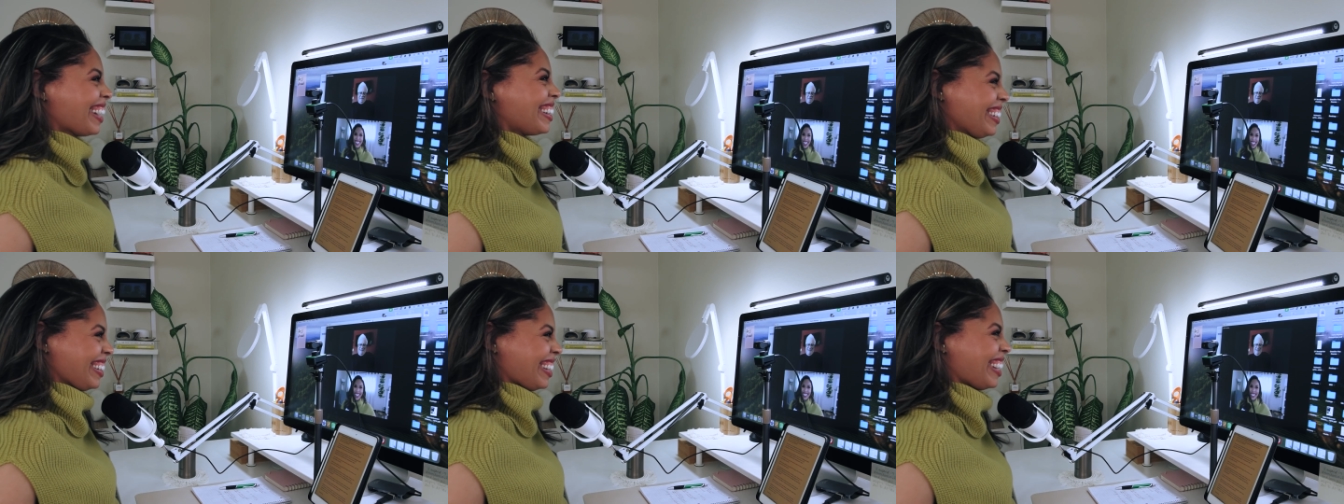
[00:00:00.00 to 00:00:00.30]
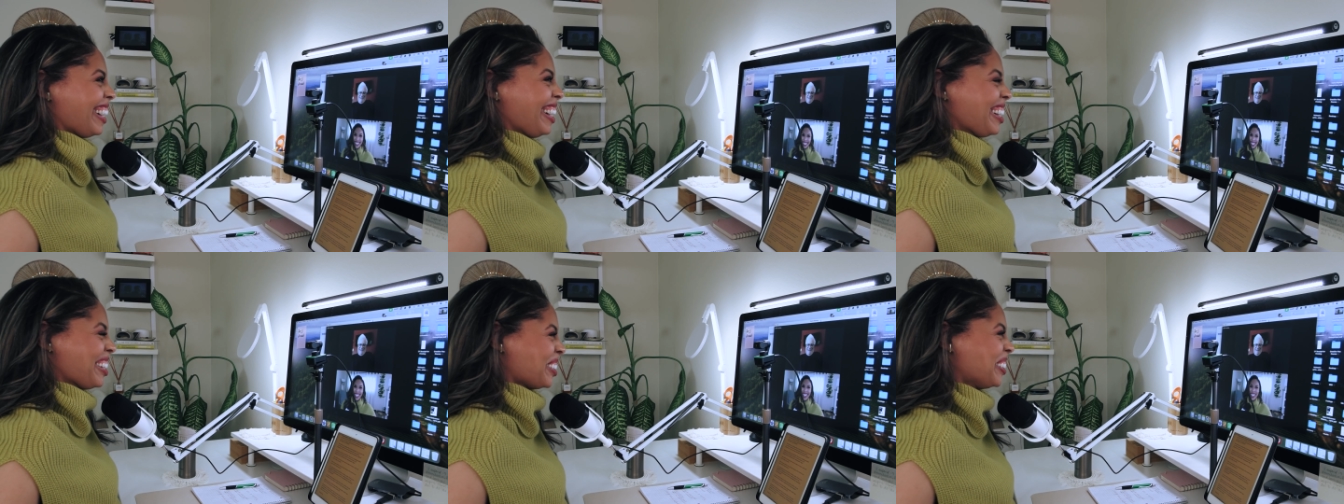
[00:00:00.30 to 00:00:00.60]

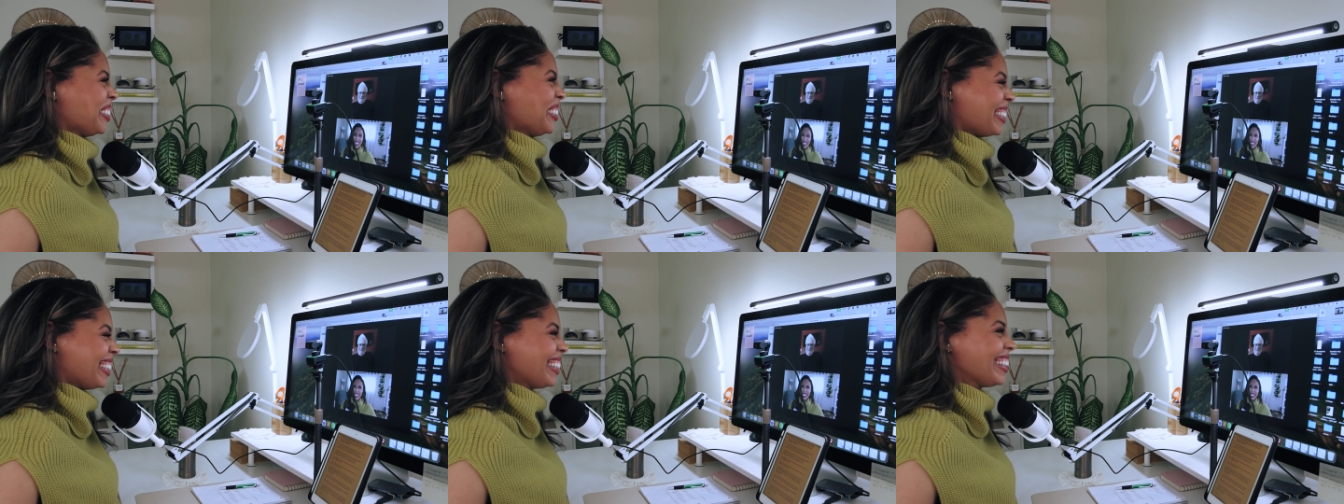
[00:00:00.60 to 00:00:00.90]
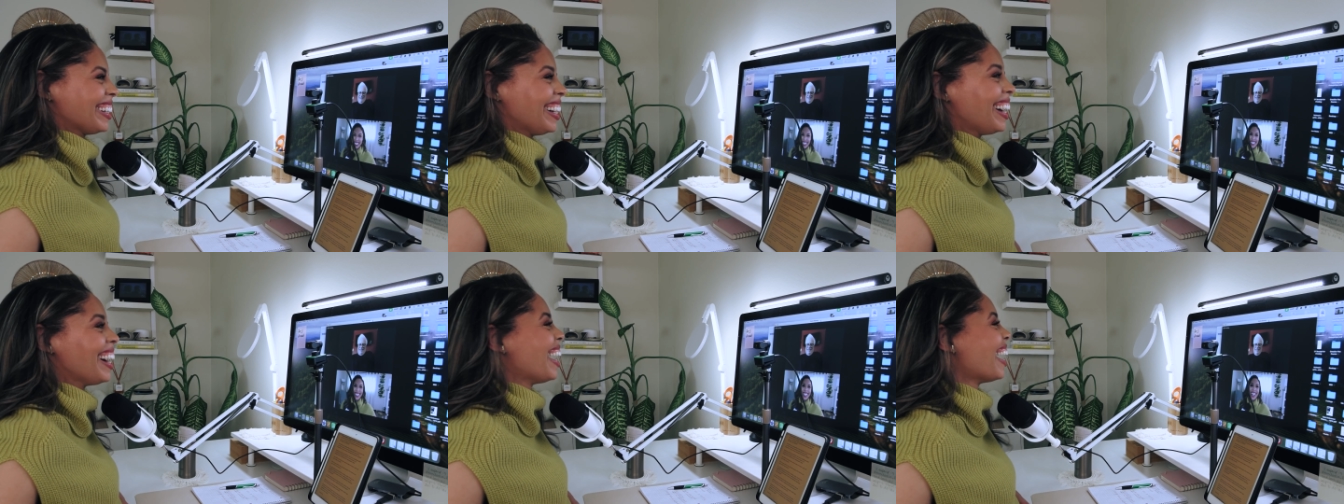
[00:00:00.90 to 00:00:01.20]
No.
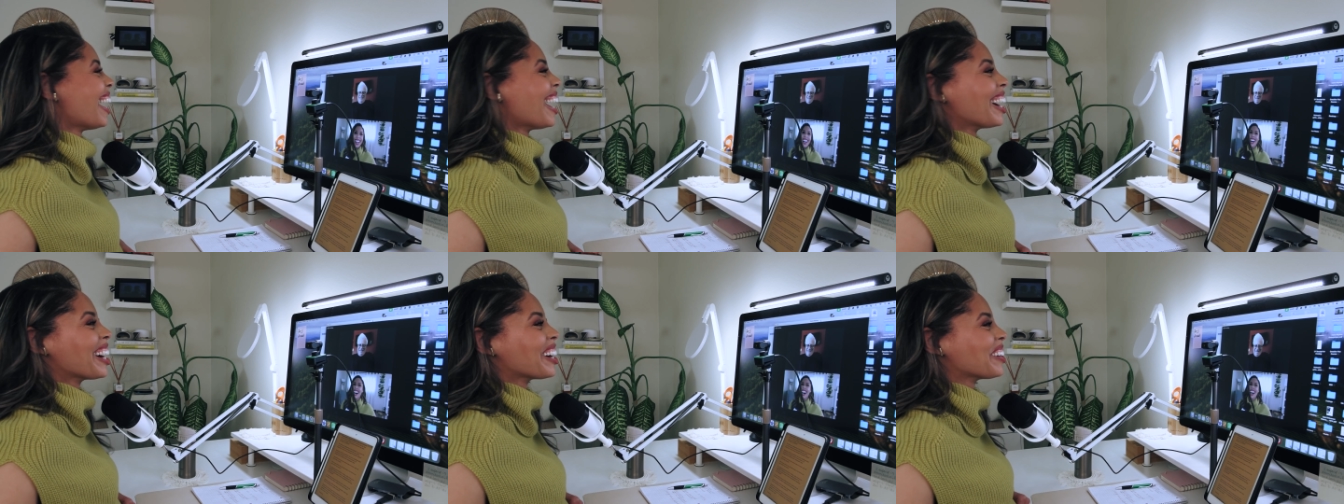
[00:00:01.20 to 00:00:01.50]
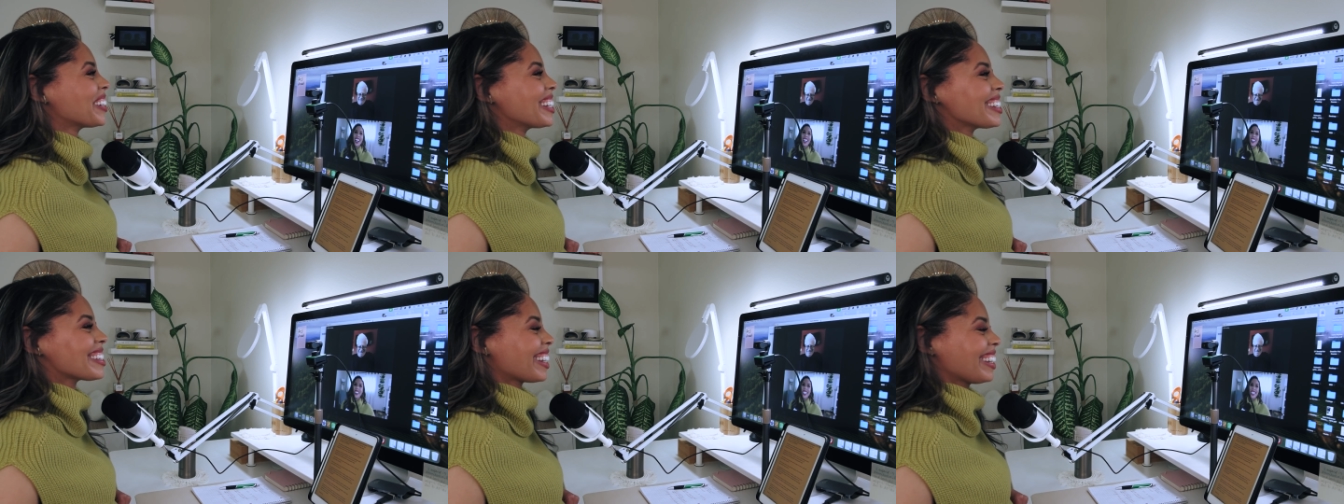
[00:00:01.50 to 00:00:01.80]
I
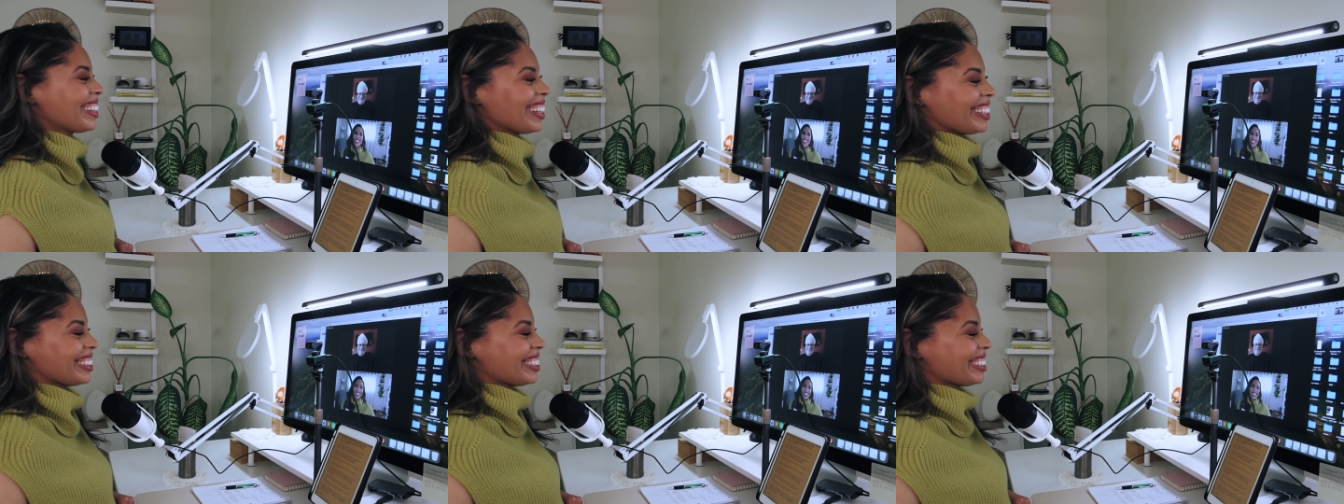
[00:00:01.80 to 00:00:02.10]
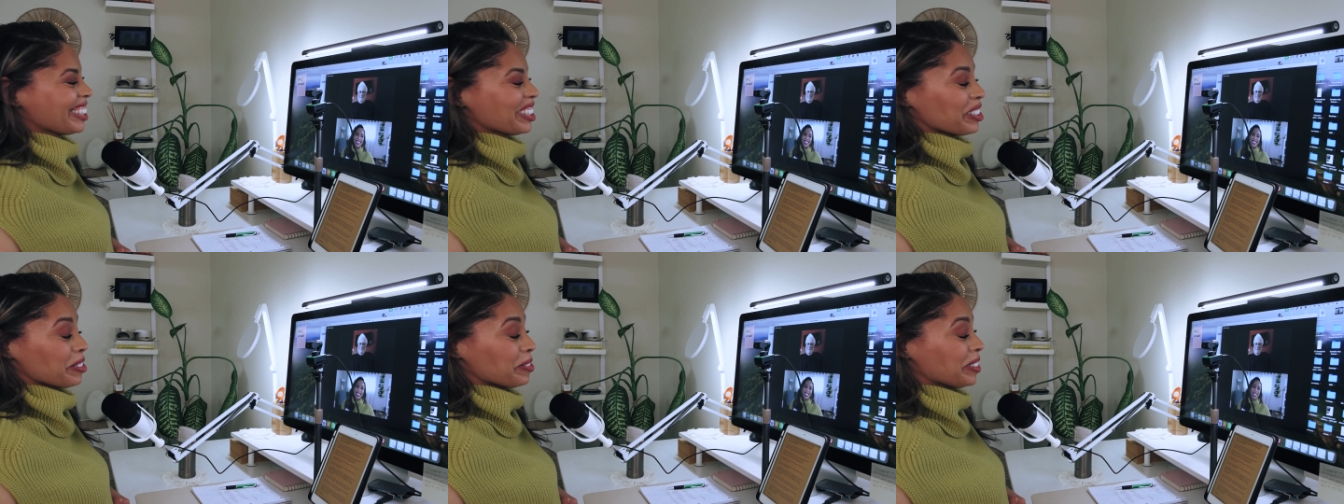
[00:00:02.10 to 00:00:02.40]
always say
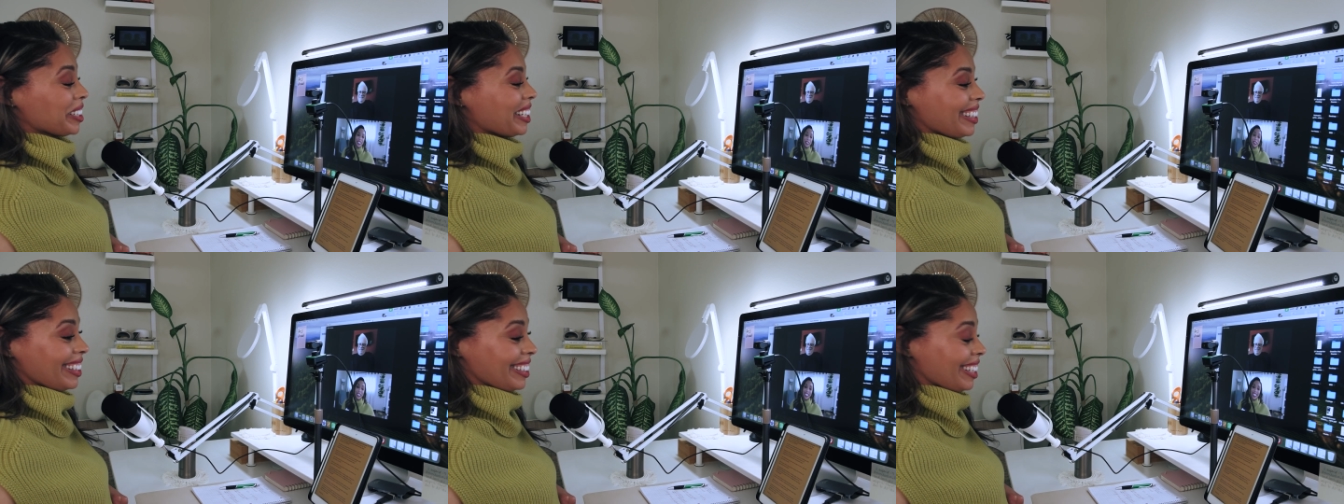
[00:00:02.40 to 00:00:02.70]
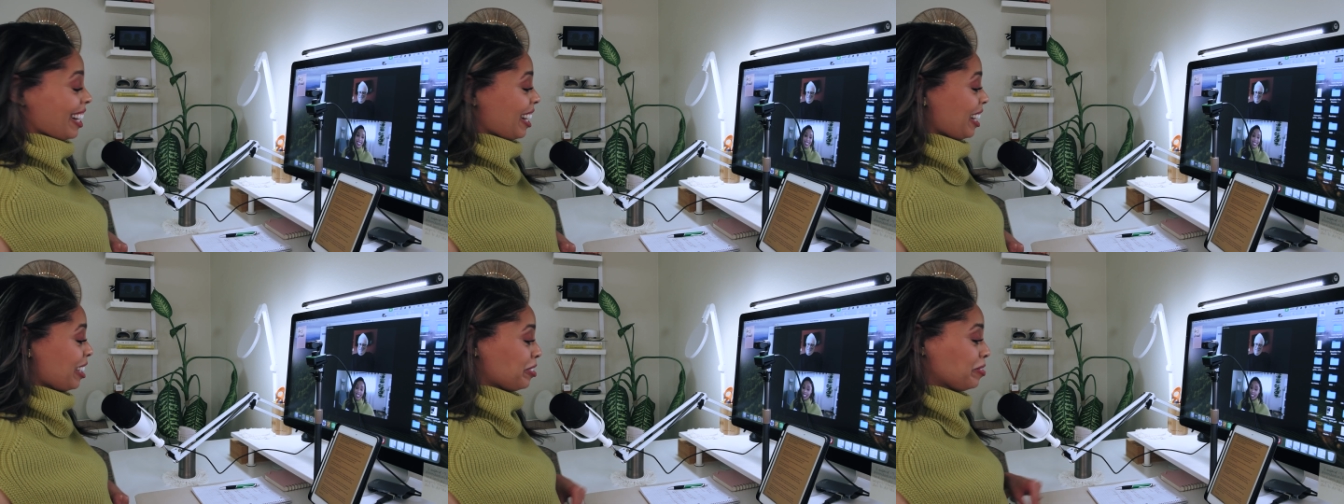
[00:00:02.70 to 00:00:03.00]
that too, but
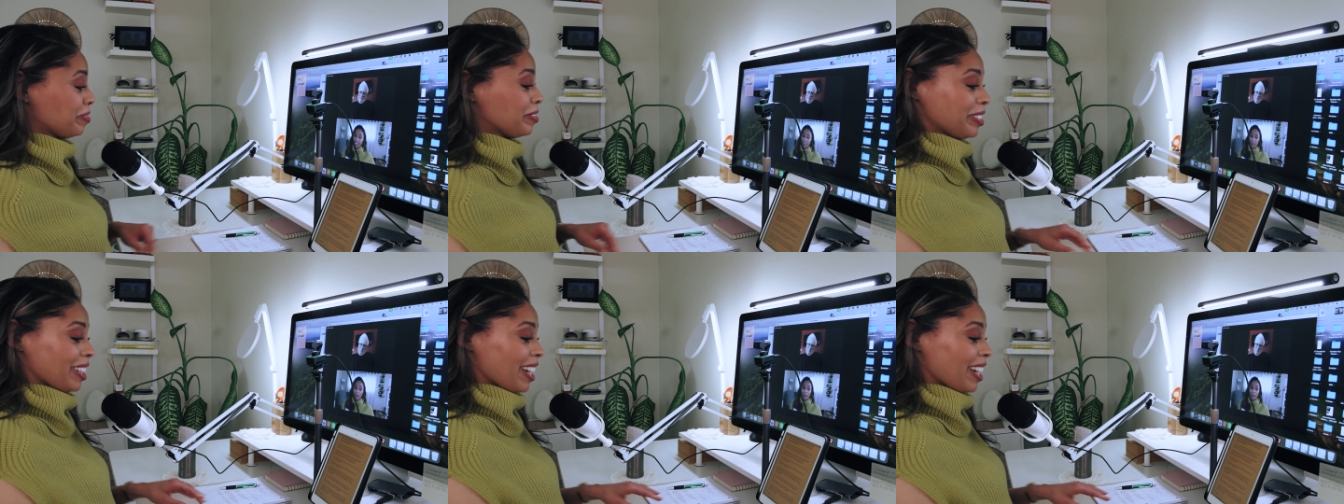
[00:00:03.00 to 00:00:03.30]
I